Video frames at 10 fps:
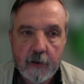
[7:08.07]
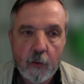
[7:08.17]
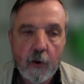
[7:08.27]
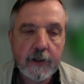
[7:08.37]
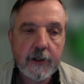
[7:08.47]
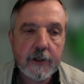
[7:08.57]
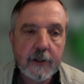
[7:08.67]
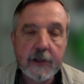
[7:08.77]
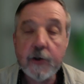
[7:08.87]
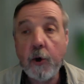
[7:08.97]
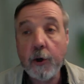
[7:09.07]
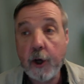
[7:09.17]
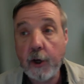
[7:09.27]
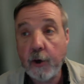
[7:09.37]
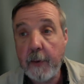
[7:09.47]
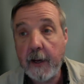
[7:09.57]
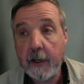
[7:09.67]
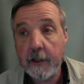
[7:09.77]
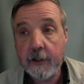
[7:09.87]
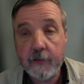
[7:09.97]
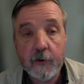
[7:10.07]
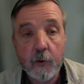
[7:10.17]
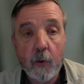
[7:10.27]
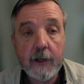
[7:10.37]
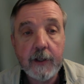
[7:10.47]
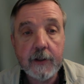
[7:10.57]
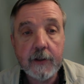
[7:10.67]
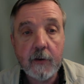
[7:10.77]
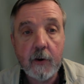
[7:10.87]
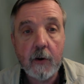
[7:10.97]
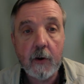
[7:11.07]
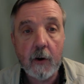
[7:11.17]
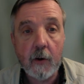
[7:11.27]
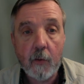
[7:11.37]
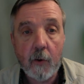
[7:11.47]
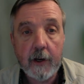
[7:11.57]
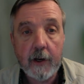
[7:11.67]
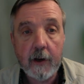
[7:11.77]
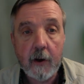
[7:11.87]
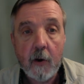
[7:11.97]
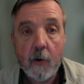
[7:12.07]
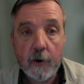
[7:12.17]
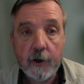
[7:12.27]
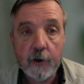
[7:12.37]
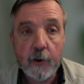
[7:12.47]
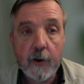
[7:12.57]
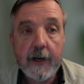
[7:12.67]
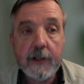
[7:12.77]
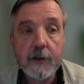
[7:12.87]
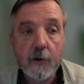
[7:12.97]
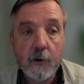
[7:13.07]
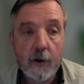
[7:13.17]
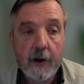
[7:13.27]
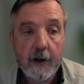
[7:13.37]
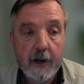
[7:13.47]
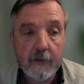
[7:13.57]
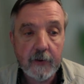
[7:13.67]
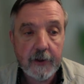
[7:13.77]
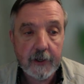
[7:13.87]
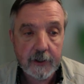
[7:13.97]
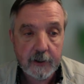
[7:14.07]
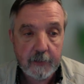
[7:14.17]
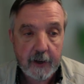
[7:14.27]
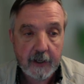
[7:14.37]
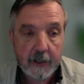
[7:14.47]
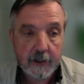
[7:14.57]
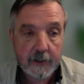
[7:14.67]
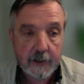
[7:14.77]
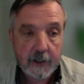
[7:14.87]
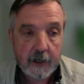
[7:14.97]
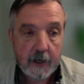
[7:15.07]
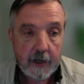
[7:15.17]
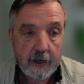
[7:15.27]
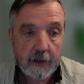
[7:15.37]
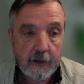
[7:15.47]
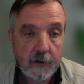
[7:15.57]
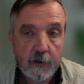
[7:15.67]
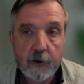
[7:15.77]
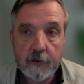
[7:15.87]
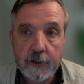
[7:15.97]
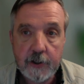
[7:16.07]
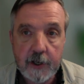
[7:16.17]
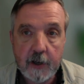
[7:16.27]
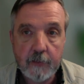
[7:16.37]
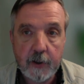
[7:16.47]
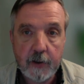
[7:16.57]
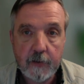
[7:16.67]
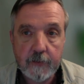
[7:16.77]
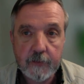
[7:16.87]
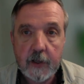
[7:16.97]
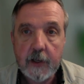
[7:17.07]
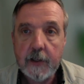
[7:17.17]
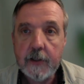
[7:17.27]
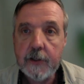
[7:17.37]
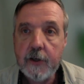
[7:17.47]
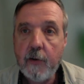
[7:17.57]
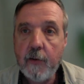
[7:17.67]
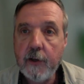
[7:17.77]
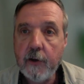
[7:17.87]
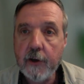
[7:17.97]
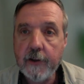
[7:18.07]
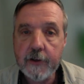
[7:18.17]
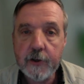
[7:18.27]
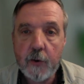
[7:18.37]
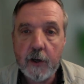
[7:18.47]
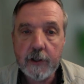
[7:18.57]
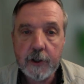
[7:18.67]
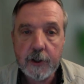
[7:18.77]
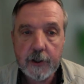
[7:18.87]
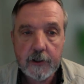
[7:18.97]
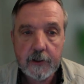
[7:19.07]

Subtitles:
Once that's called color balance. If your whites are white or your grays are gray, everything's in balance. And her nose is not blue. So we look at the swatch.